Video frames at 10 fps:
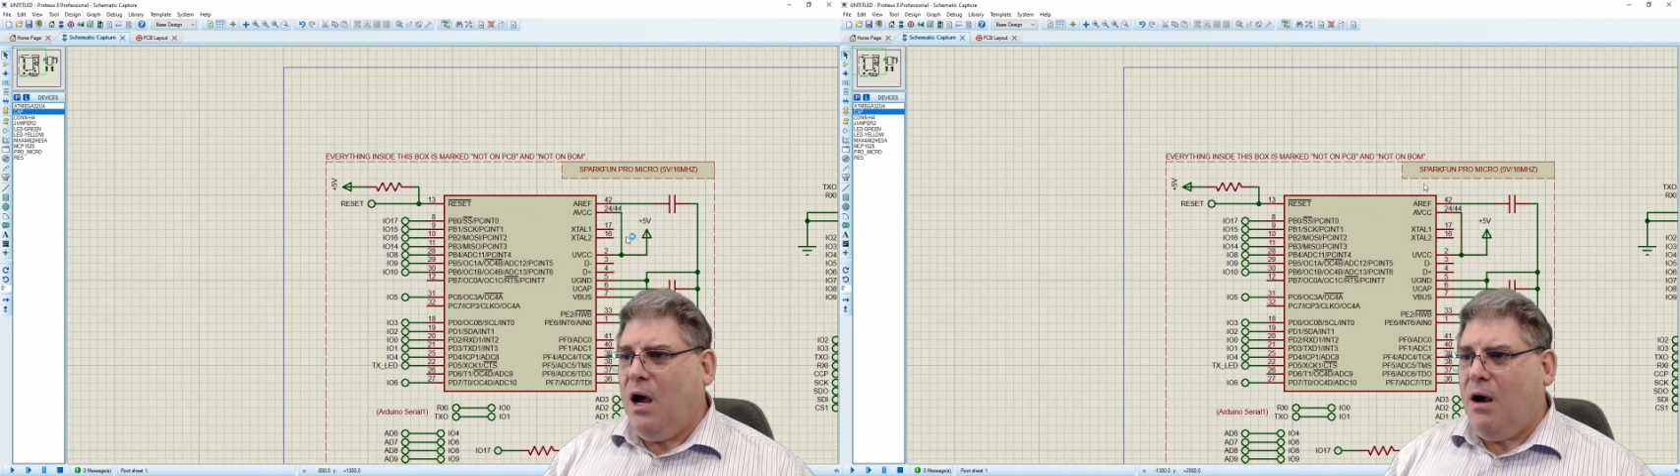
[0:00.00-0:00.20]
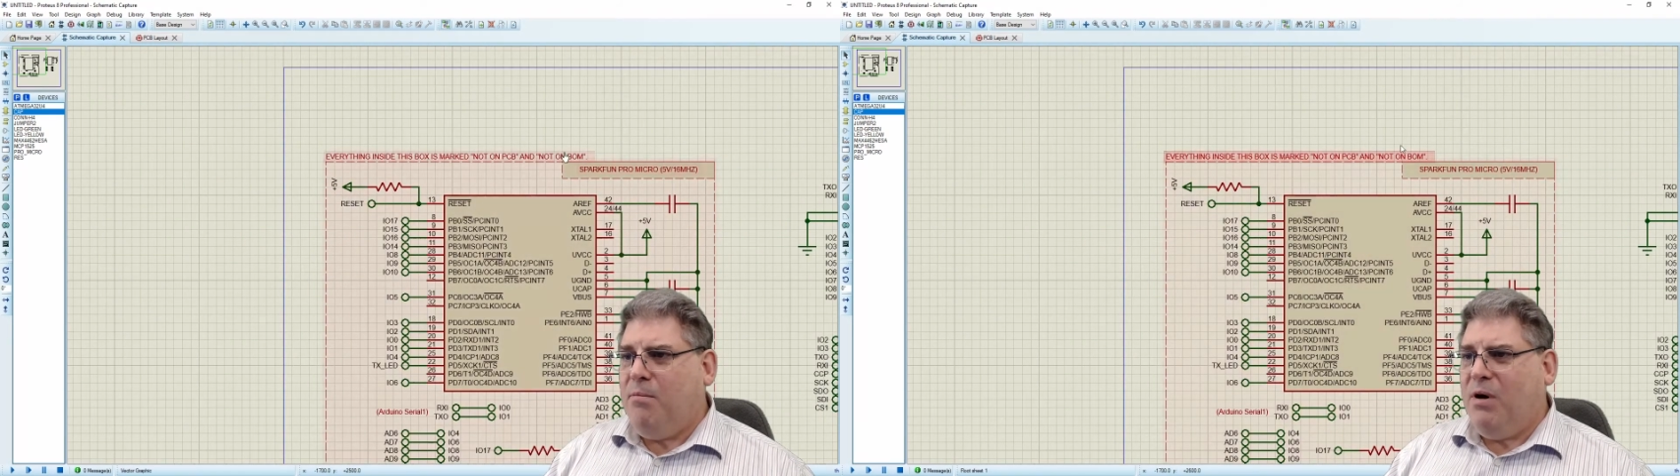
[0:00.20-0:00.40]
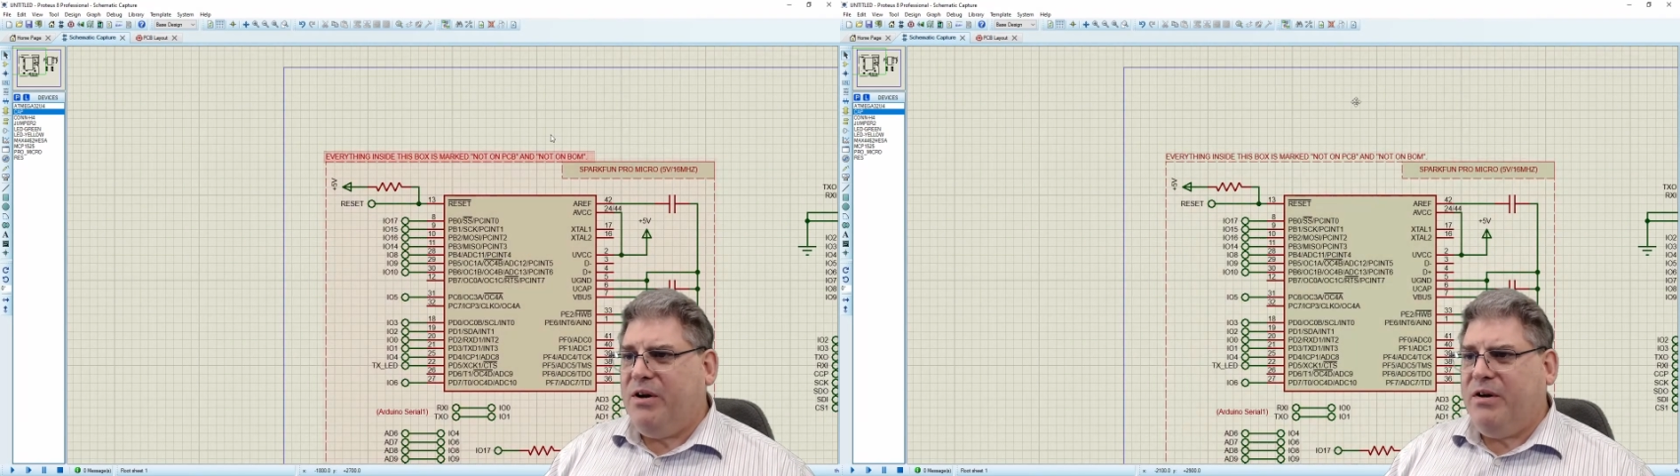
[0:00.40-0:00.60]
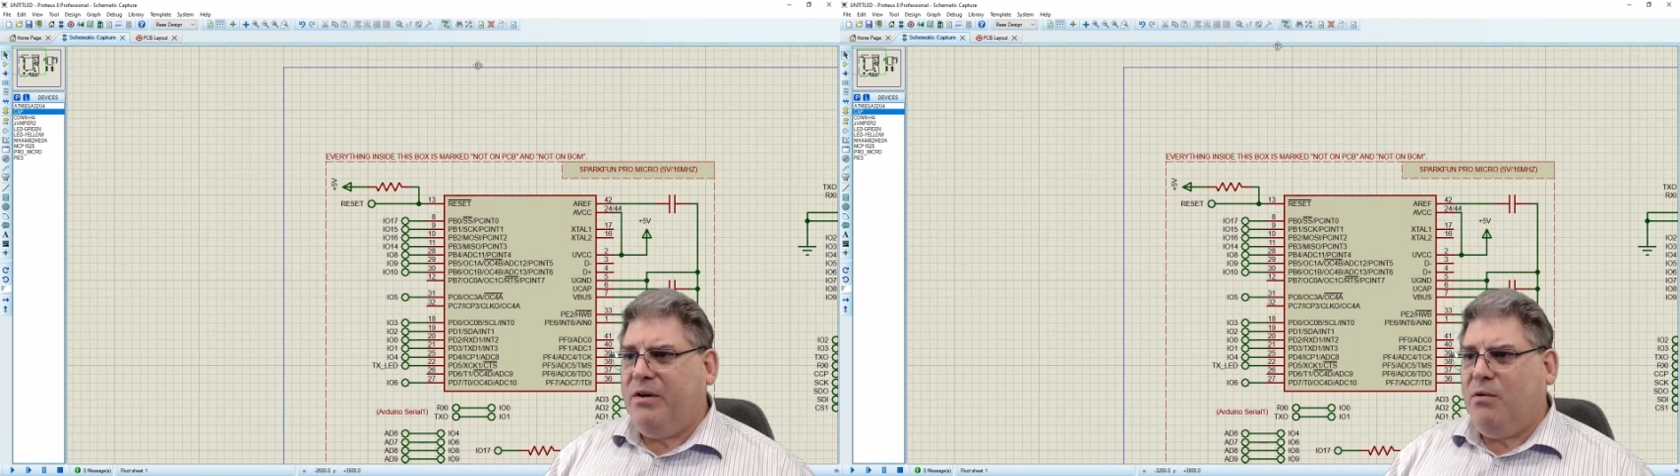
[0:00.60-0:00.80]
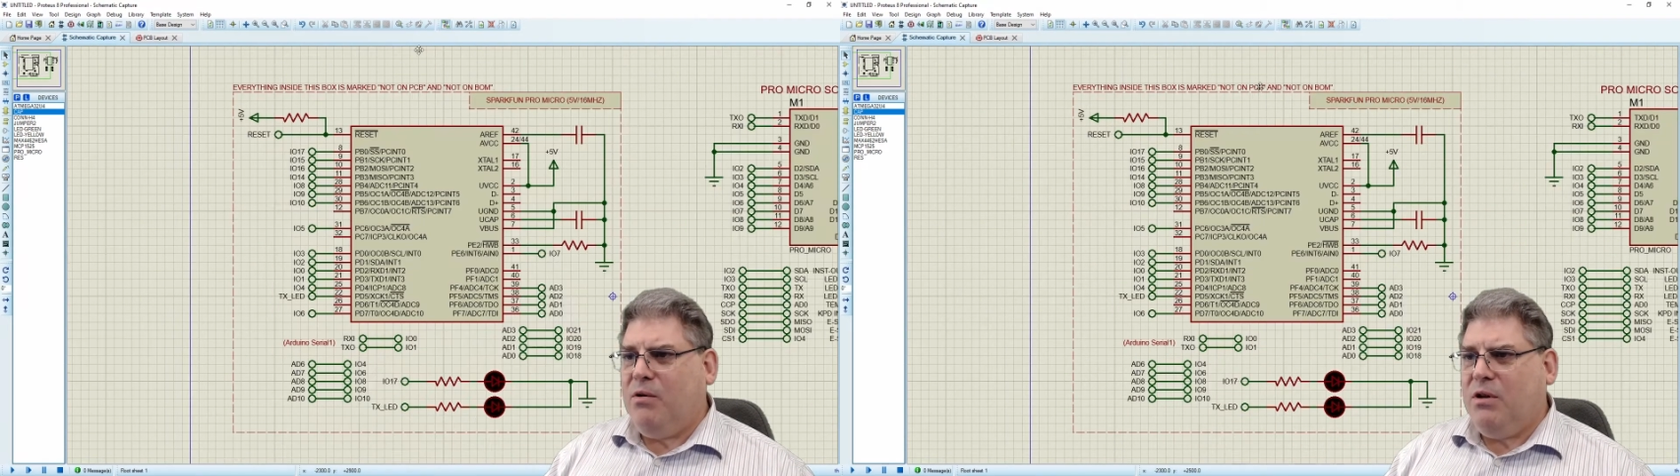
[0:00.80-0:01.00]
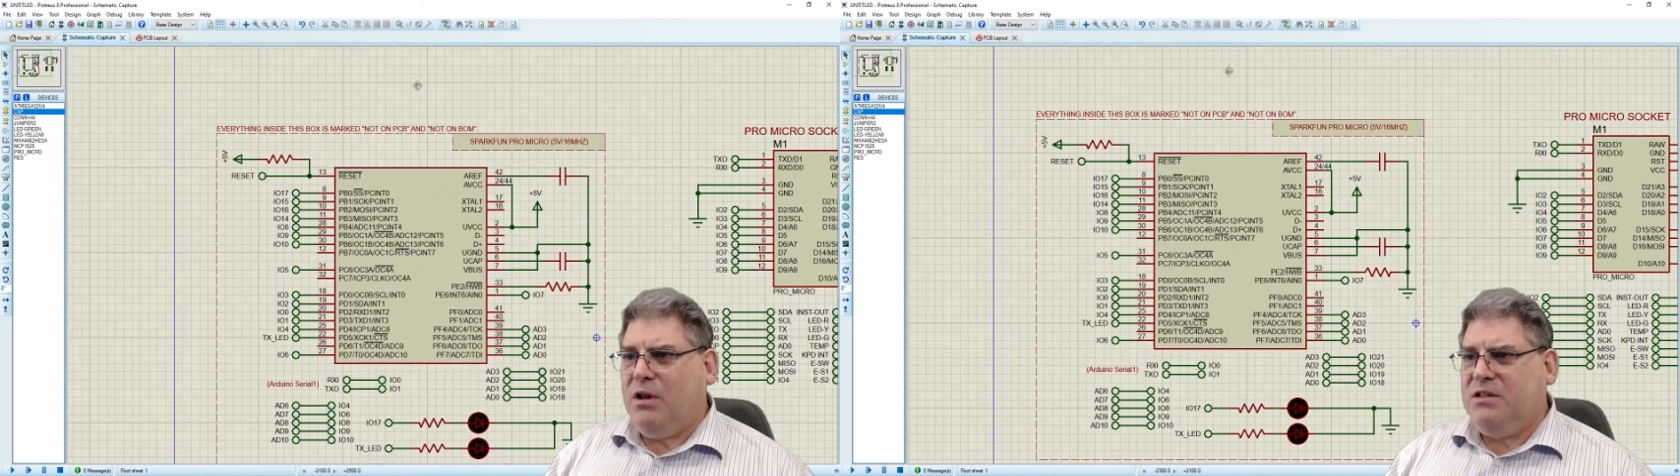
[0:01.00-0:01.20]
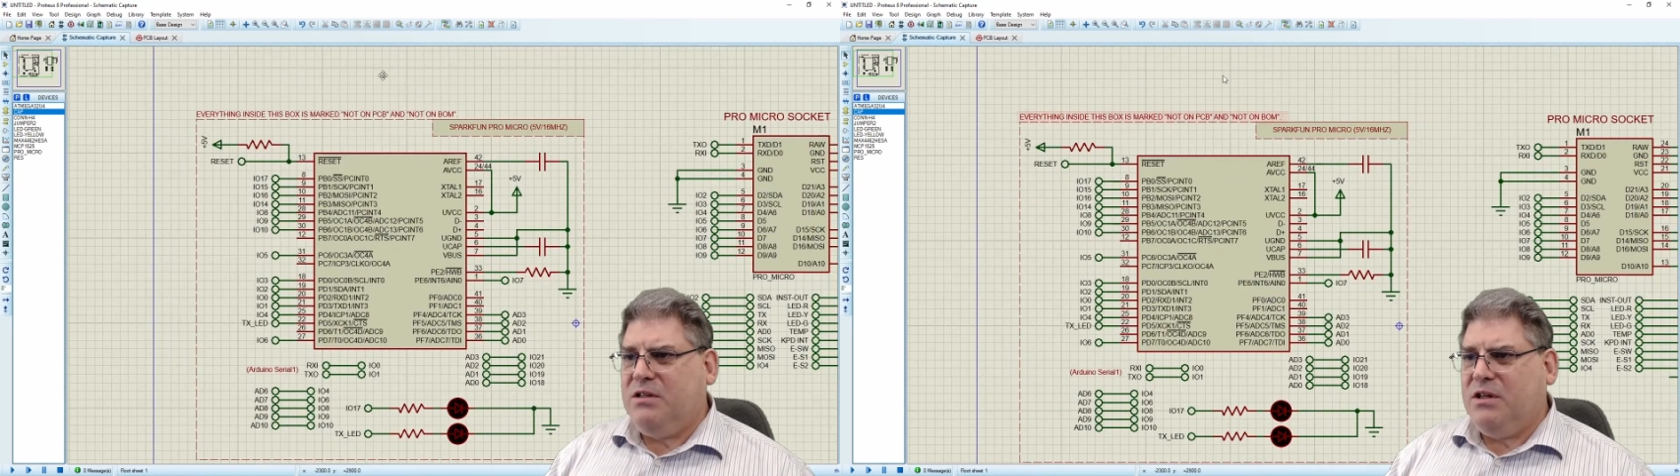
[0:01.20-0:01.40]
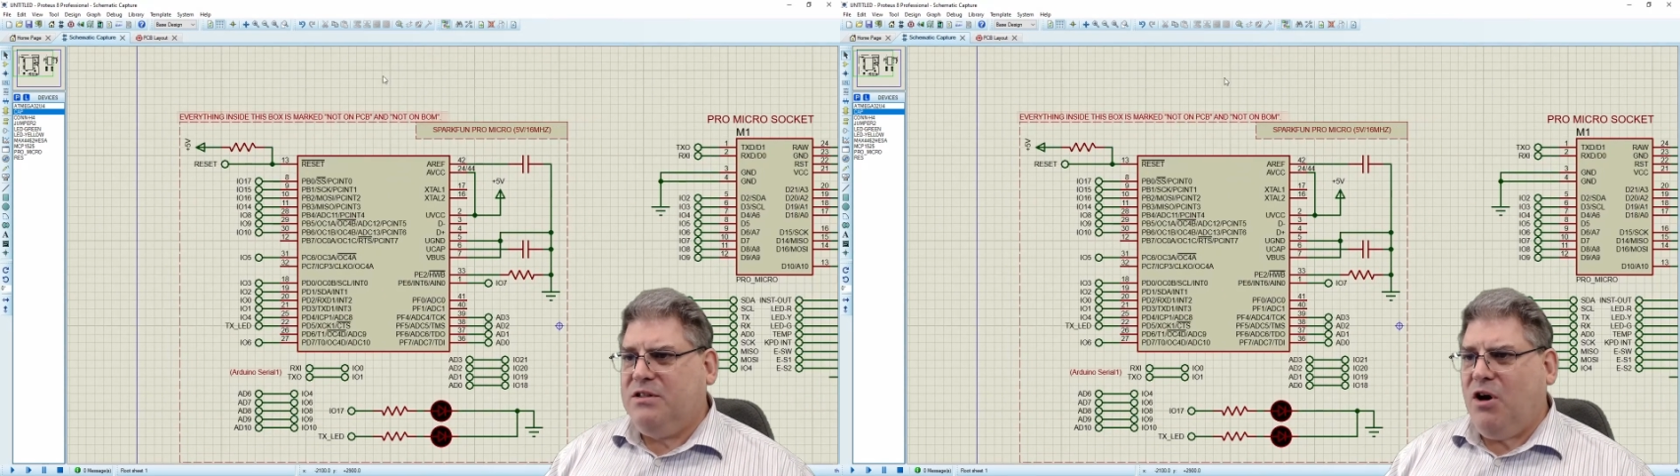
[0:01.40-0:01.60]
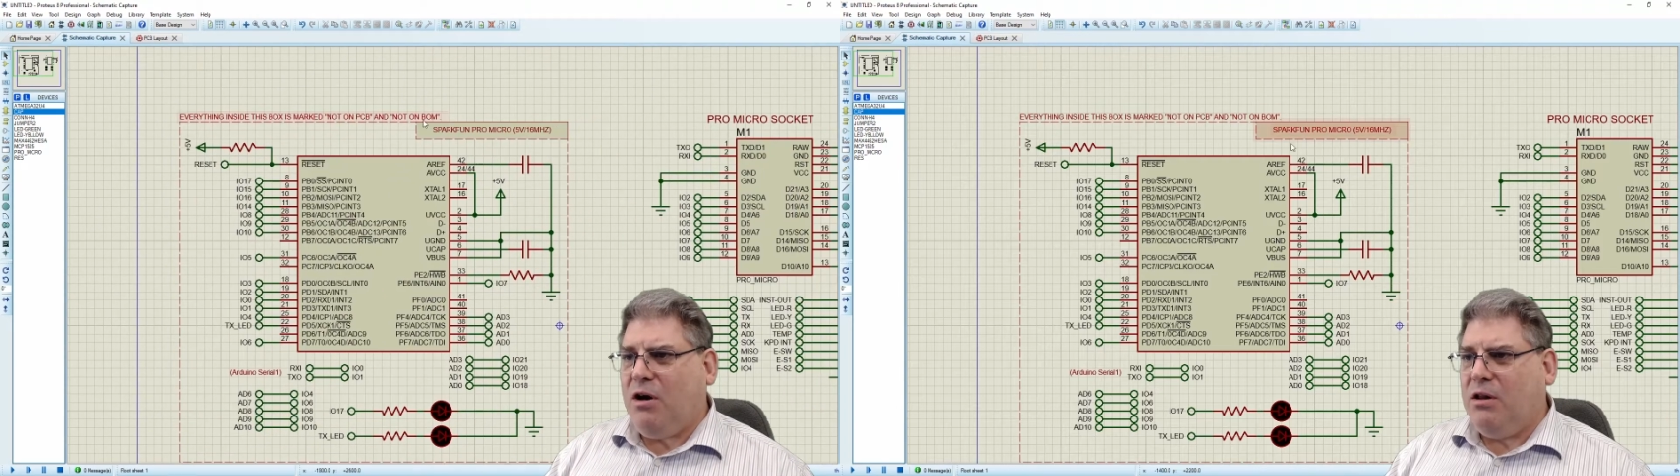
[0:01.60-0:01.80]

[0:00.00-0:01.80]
But let's talk